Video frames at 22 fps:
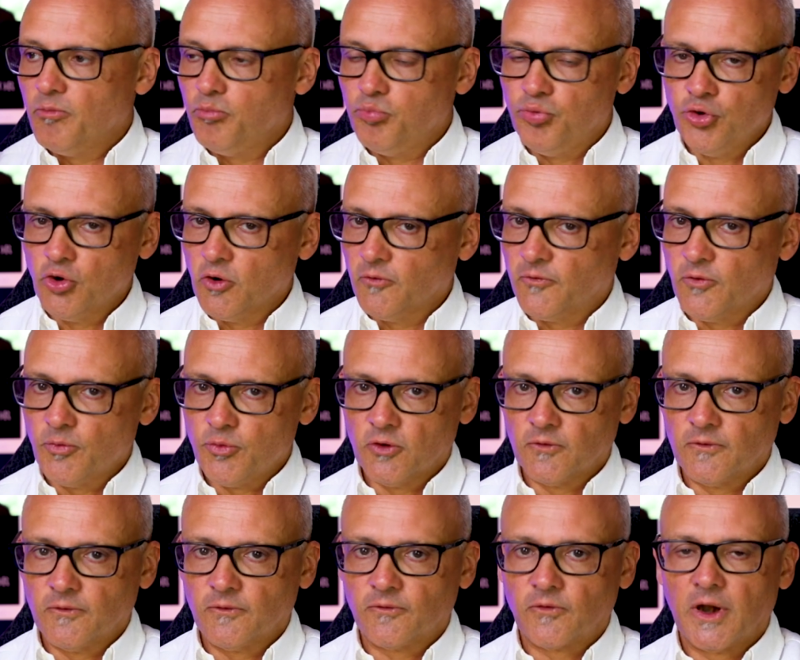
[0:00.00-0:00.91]
Beautiful,
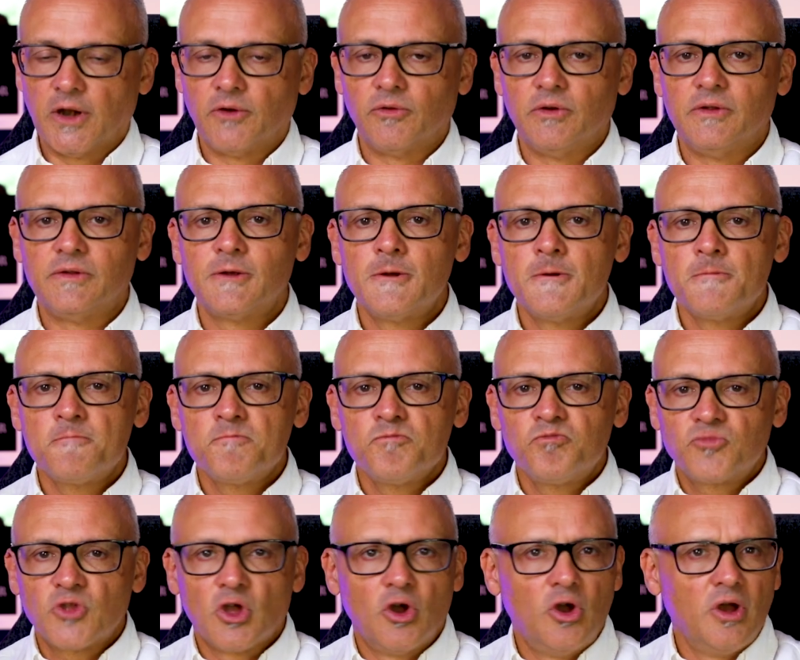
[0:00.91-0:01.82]
beautiful fragrance.
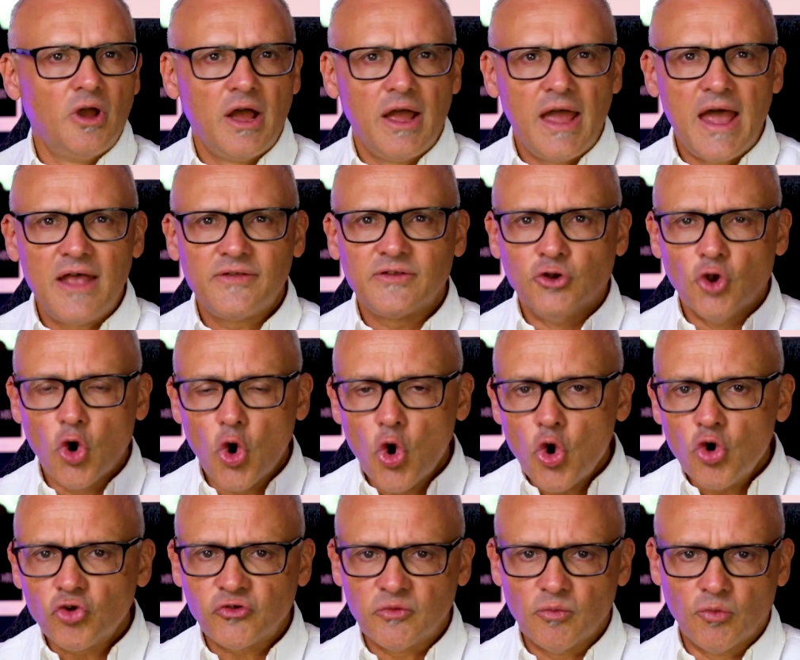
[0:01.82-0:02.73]
Has an
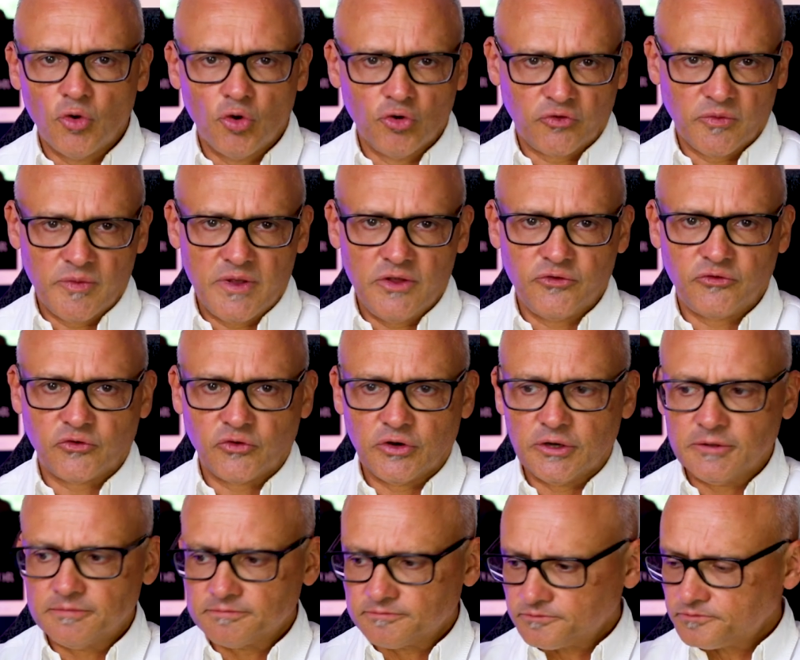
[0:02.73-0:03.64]
awesome, awesome
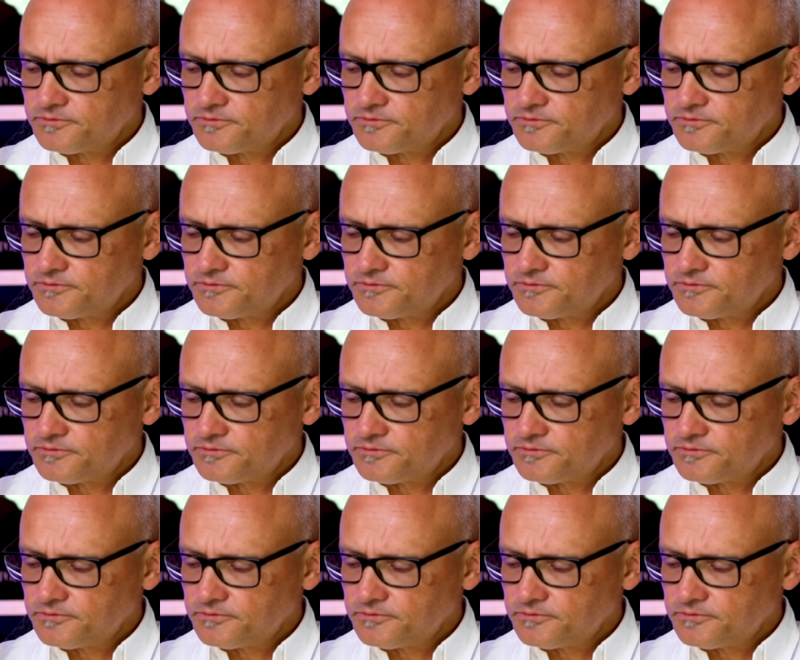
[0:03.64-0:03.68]
history.